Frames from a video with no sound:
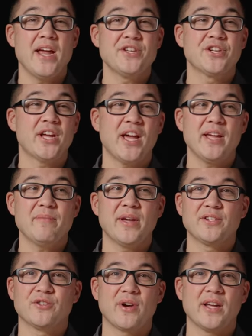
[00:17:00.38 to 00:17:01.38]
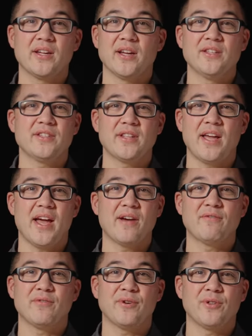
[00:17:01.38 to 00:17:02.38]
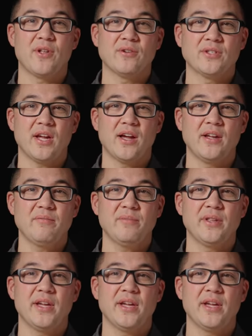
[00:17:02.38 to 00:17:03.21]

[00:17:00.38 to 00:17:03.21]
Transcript: HK makes great guns, and they have for a long time.